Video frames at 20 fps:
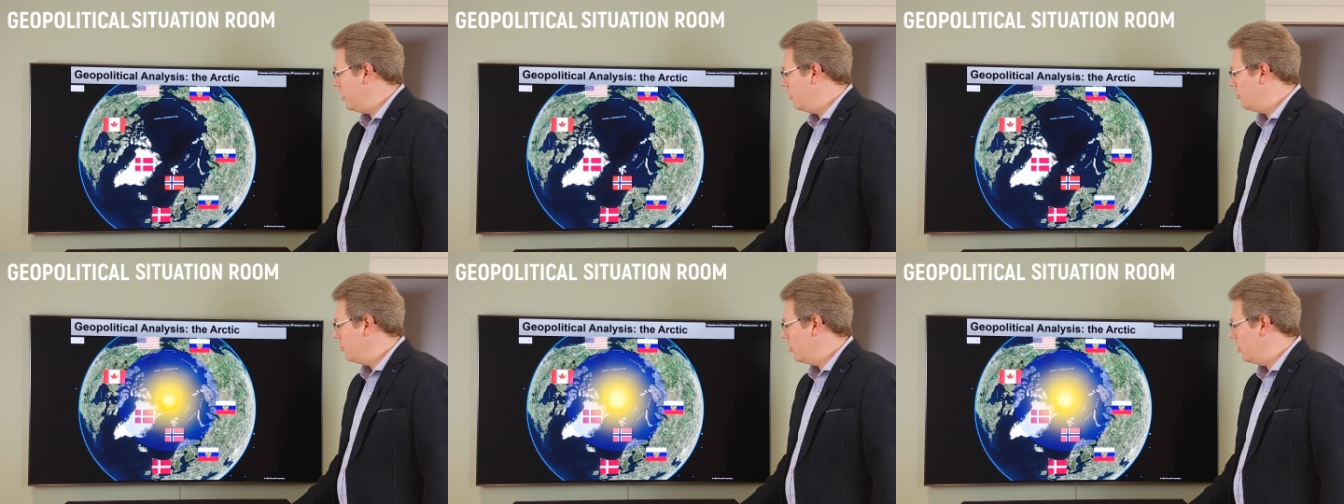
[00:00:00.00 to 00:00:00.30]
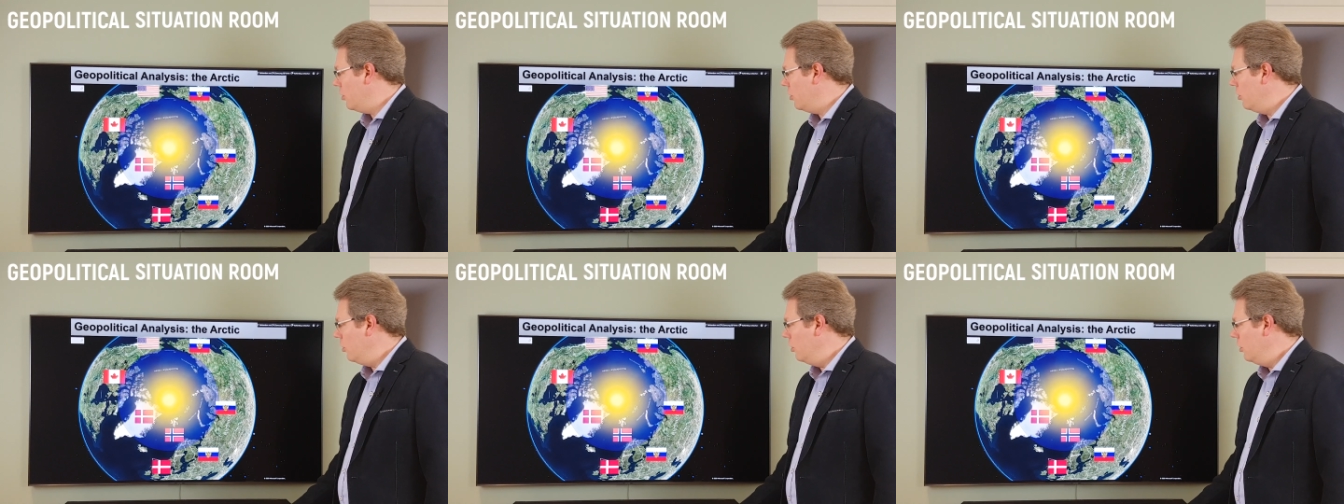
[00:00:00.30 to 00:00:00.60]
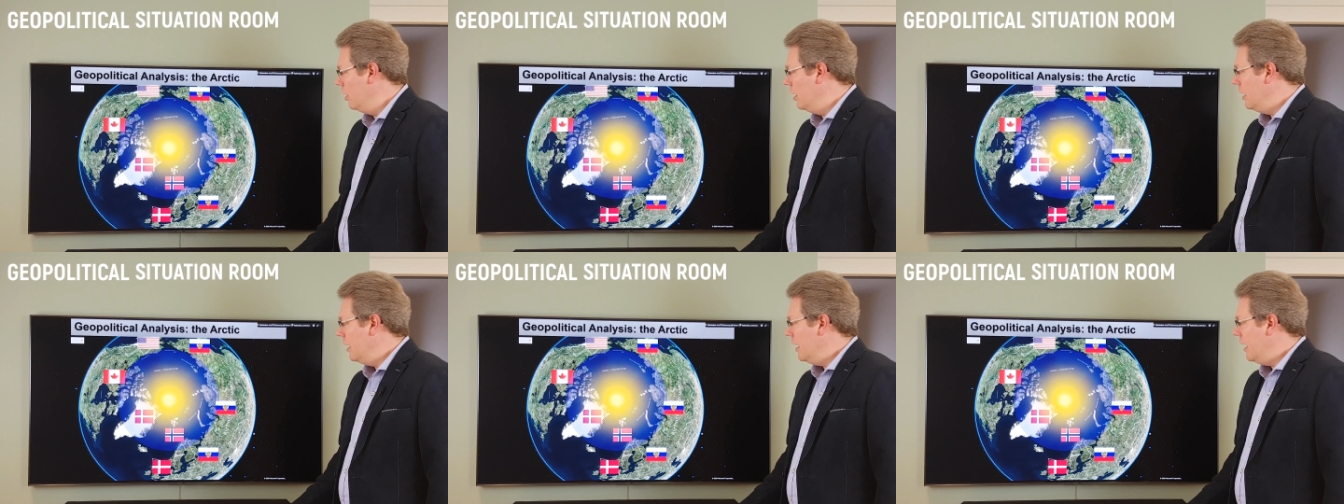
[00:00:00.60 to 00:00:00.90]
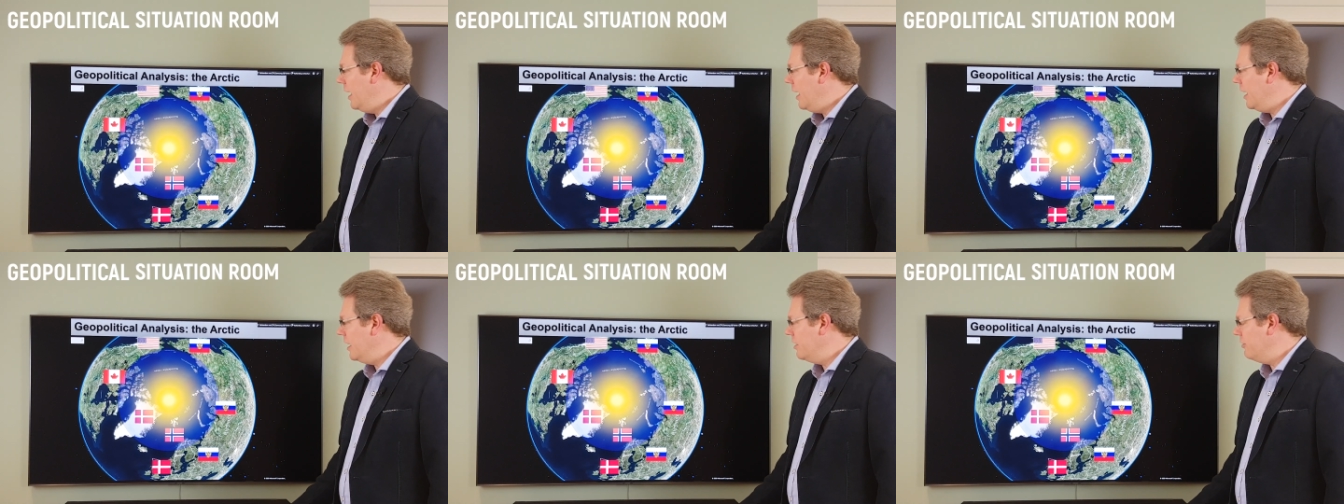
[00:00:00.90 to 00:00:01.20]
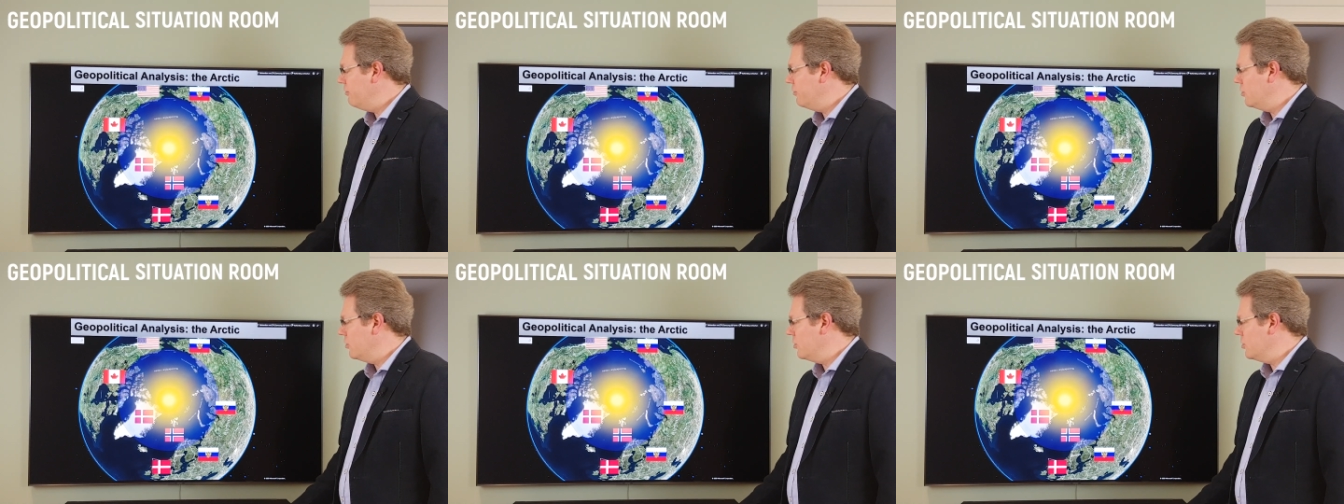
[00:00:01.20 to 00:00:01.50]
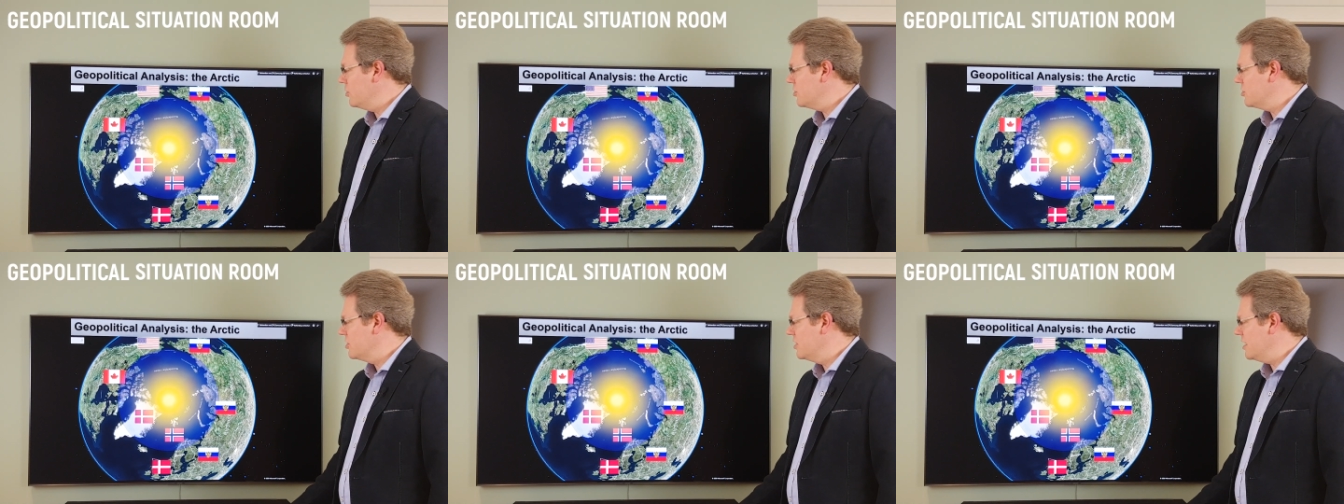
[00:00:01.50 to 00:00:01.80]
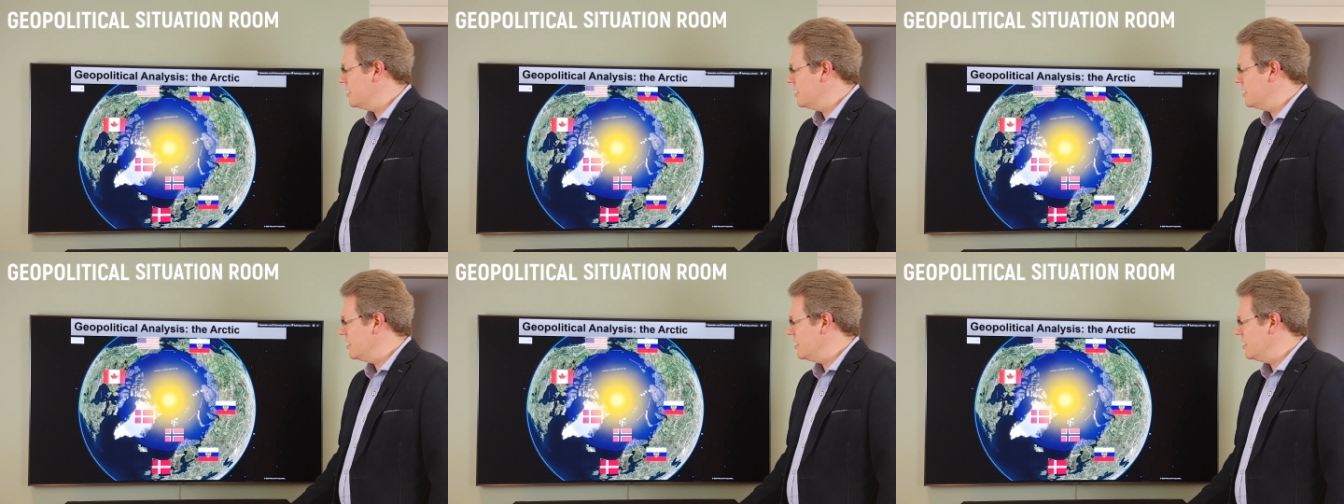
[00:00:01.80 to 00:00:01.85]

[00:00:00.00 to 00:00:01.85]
a role. And of course,